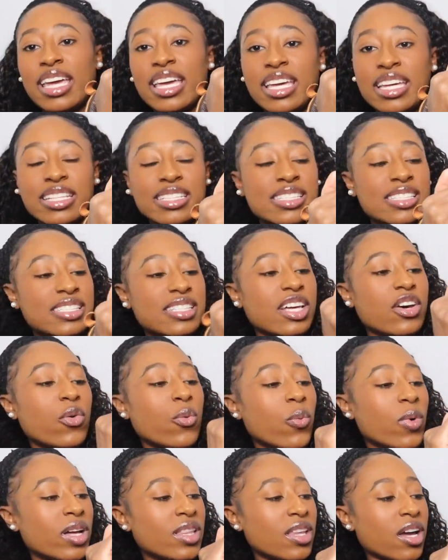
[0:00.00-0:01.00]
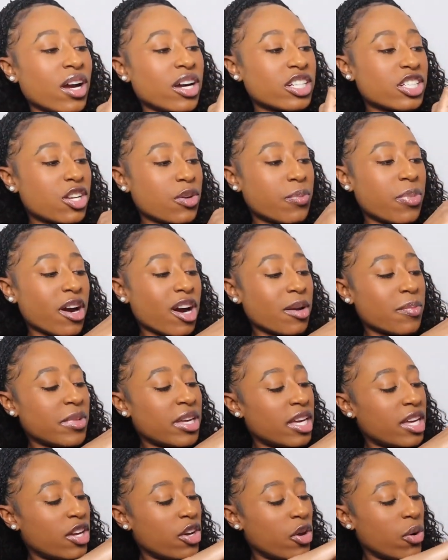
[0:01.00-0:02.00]
It's one large
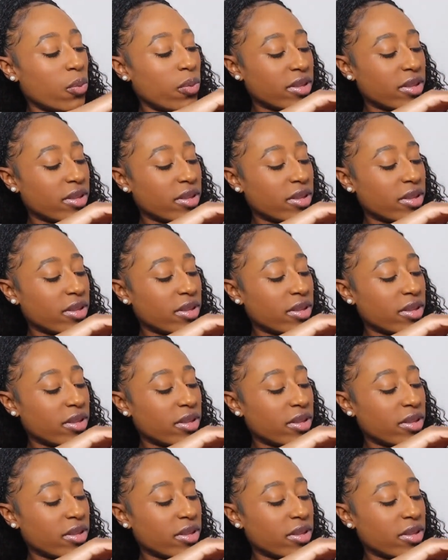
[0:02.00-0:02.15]
compartment